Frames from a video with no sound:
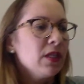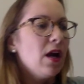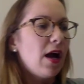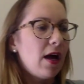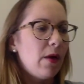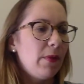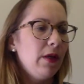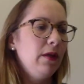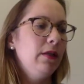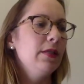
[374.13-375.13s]
Um,
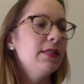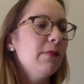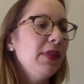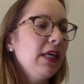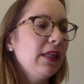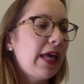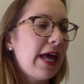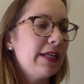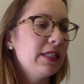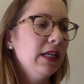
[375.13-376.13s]
something
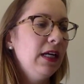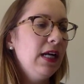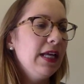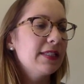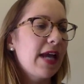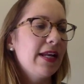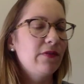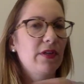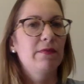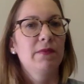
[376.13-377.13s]
that is kind of
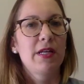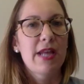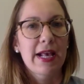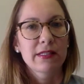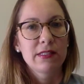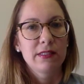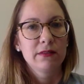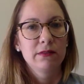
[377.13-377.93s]
a, a next